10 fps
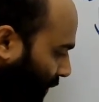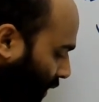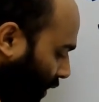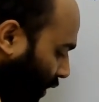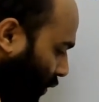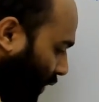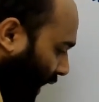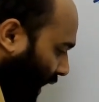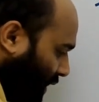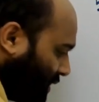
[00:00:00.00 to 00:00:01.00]
You can
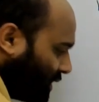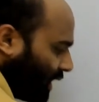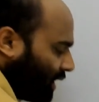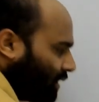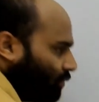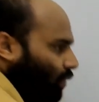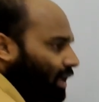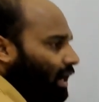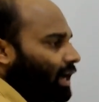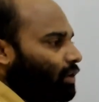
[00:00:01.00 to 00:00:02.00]
understand why
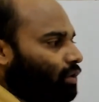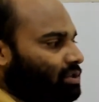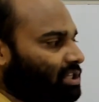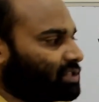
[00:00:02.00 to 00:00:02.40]
I wrote this one.